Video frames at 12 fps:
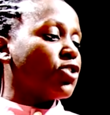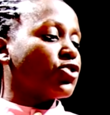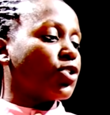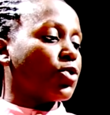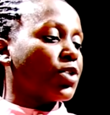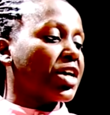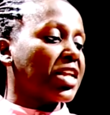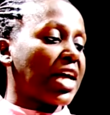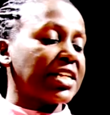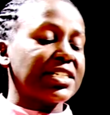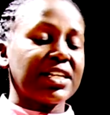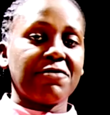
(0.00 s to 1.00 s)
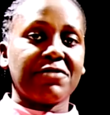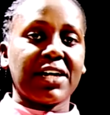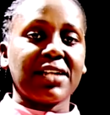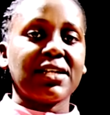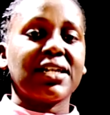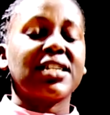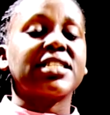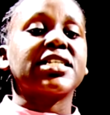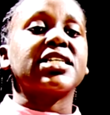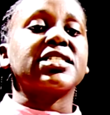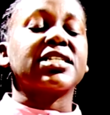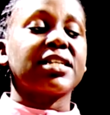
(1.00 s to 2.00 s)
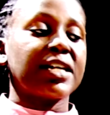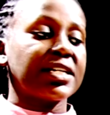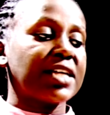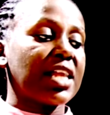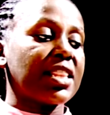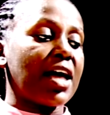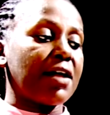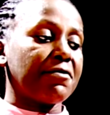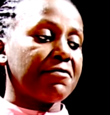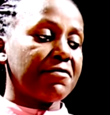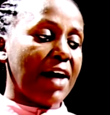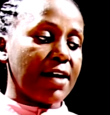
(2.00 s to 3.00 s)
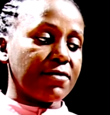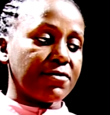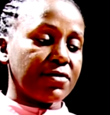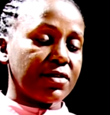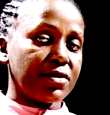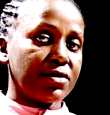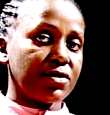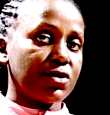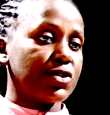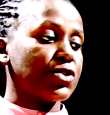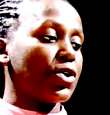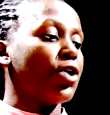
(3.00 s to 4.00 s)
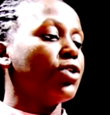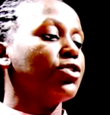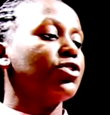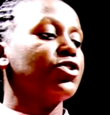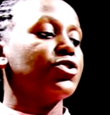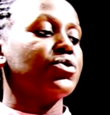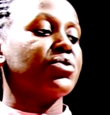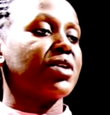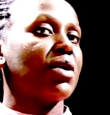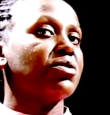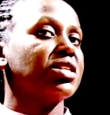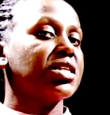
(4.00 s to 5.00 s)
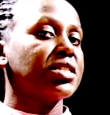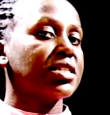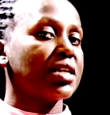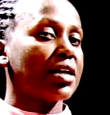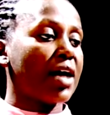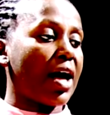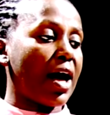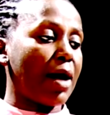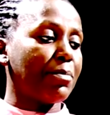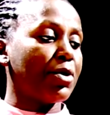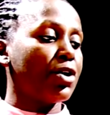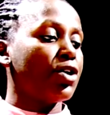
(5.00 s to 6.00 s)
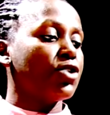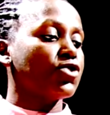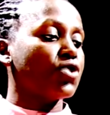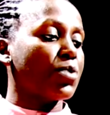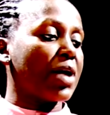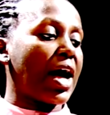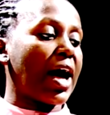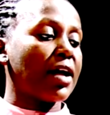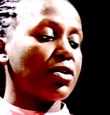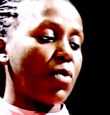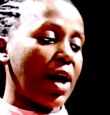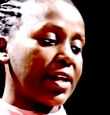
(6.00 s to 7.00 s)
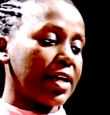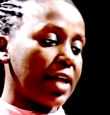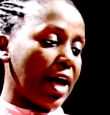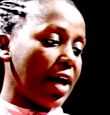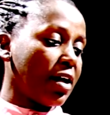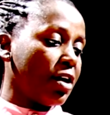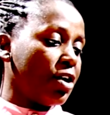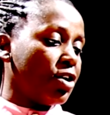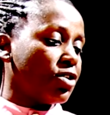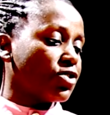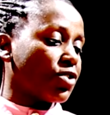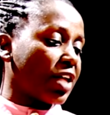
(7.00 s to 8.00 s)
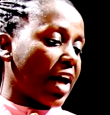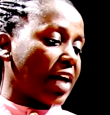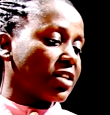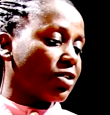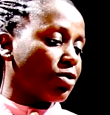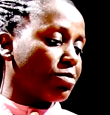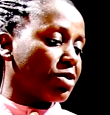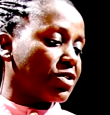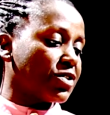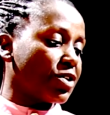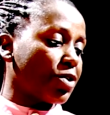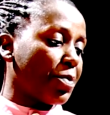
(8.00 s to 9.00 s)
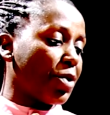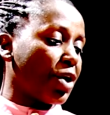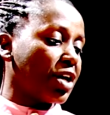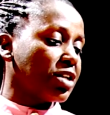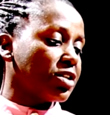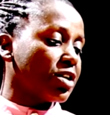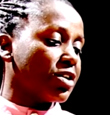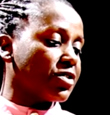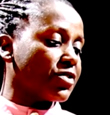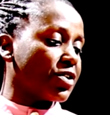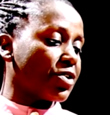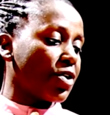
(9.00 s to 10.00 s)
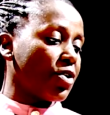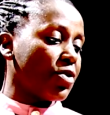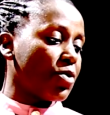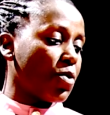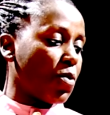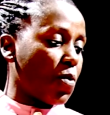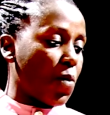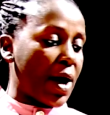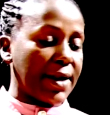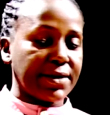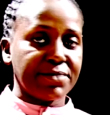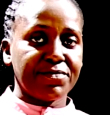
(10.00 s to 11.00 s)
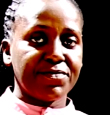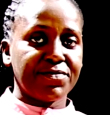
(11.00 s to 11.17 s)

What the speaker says: So looking at 7, it is greater than 5. So you round it up. So we add 1 here. So the answer will be 0.01.